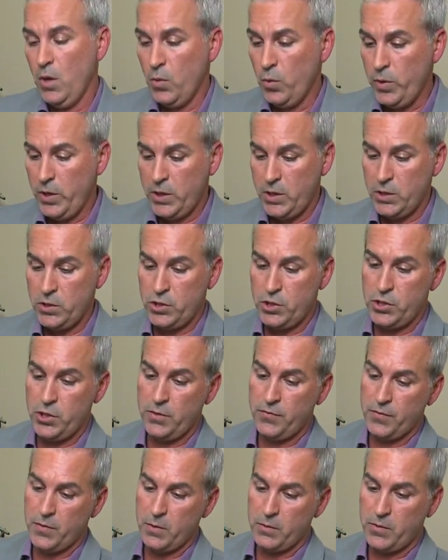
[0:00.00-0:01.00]
We can
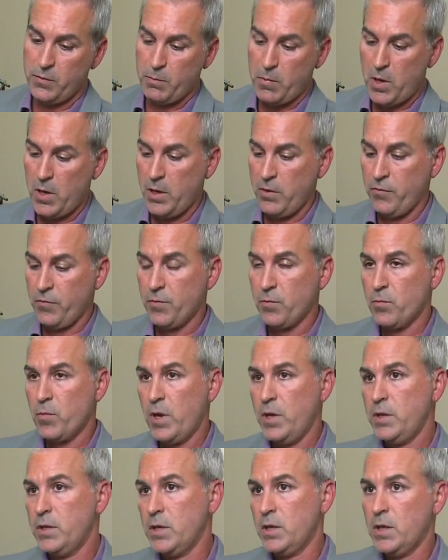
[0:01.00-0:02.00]
shift the spine from
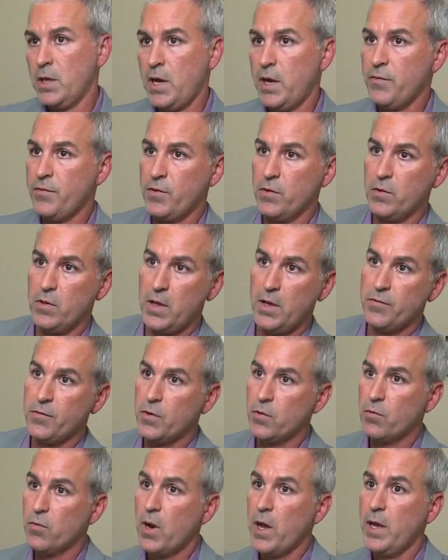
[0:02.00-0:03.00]
right to left or left
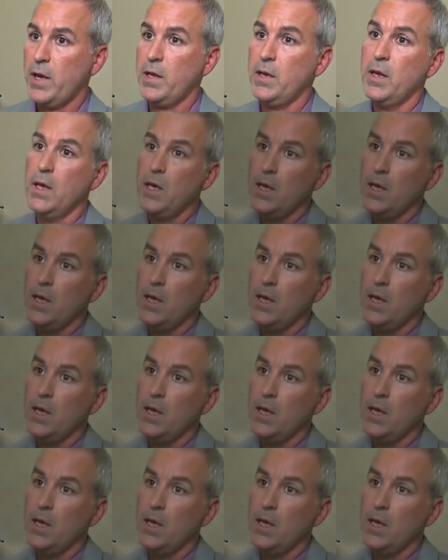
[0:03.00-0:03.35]
to right.